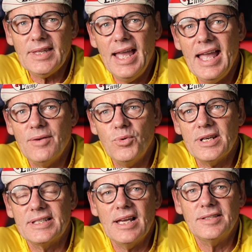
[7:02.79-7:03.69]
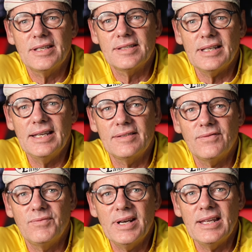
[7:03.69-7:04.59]
And what it does is,
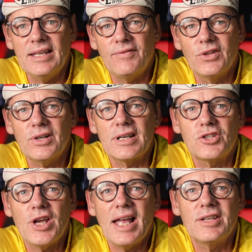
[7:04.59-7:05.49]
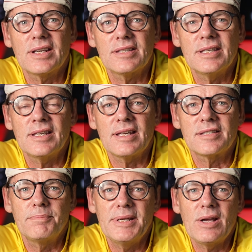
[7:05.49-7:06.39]
if you look at a chain, you can see that there's
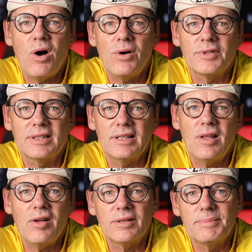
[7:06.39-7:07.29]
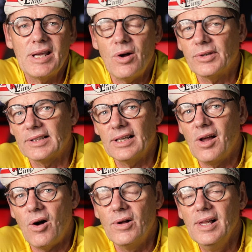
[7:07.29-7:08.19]
a big hole and a little hole and a big hole and a little
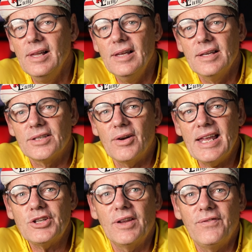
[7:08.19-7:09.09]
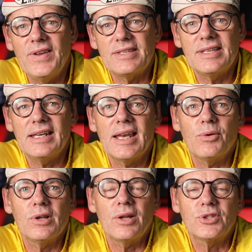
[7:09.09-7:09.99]
hole. So it actually fits in there
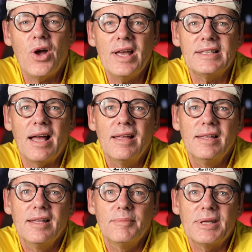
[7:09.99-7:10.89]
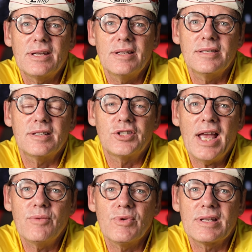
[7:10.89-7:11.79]
a lot tighter, because the
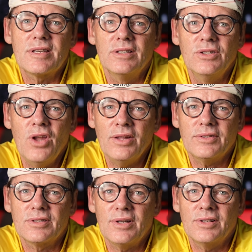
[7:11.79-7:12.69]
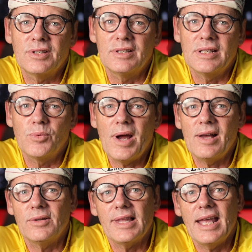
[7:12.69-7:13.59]
chain rings are not designed to
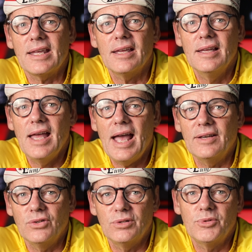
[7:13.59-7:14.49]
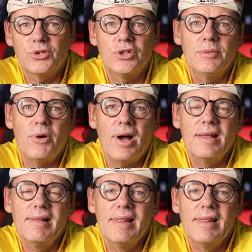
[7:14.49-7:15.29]
derail like a normal 2x.